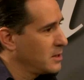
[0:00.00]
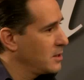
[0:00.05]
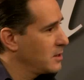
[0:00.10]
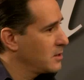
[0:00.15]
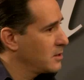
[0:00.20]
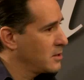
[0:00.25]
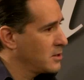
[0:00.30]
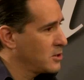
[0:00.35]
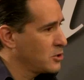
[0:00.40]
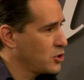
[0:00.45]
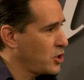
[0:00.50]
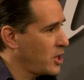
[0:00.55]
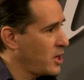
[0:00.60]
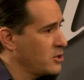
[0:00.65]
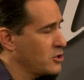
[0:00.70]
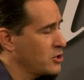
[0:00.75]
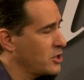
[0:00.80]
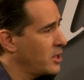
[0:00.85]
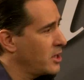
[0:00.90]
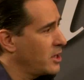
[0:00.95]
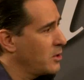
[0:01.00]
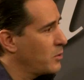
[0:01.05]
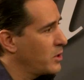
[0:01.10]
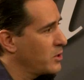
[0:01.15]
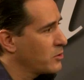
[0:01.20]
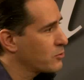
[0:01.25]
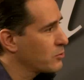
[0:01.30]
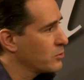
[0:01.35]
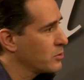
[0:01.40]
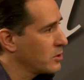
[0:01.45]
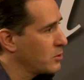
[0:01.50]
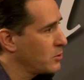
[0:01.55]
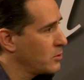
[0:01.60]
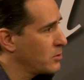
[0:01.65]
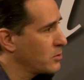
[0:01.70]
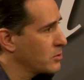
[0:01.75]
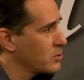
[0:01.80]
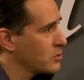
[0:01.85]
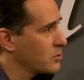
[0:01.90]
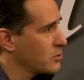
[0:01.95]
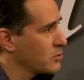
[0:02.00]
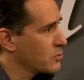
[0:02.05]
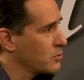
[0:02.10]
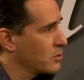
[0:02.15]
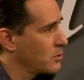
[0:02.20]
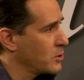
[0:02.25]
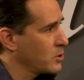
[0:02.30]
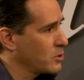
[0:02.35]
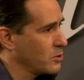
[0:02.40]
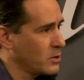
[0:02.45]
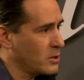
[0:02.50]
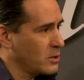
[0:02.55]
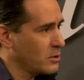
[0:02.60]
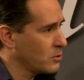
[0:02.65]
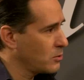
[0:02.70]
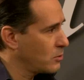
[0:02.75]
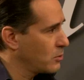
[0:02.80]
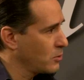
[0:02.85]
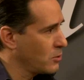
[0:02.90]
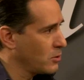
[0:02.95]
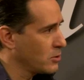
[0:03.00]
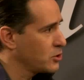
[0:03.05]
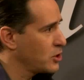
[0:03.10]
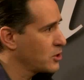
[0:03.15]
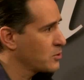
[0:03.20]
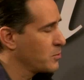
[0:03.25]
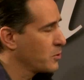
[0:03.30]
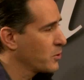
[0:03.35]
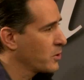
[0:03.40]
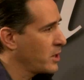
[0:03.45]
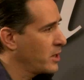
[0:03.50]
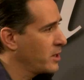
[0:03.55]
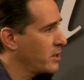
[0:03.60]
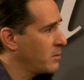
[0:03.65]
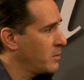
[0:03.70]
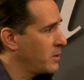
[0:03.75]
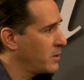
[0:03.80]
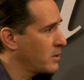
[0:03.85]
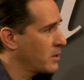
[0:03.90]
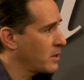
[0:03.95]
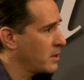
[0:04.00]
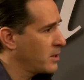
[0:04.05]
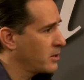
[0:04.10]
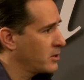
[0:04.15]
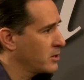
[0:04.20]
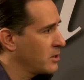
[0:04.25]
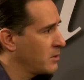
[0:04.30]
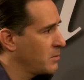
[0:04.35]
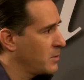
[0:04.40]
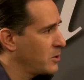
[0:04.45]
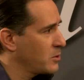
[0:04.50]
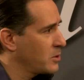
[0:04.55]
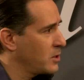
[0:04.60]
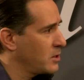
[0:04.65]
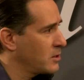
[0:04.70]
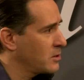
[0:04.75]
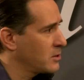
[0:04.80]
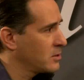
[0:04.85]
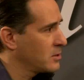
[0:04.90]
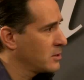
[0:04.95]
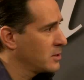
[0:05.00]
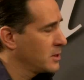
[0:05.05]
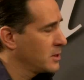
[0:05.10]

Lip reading: Did it change in any way through the course or through what you got, or you got just more clarity about that?